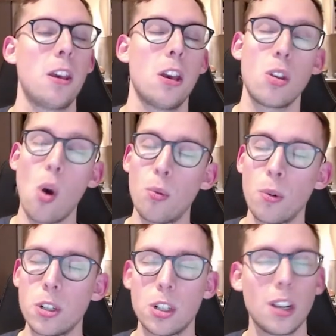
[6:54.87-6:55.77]
Gold
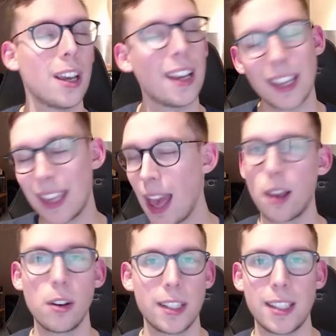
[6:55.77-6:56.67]
Rush. Get
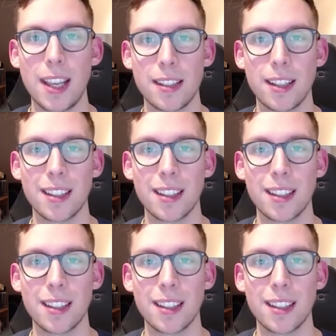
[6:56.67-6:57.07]
good at CSing.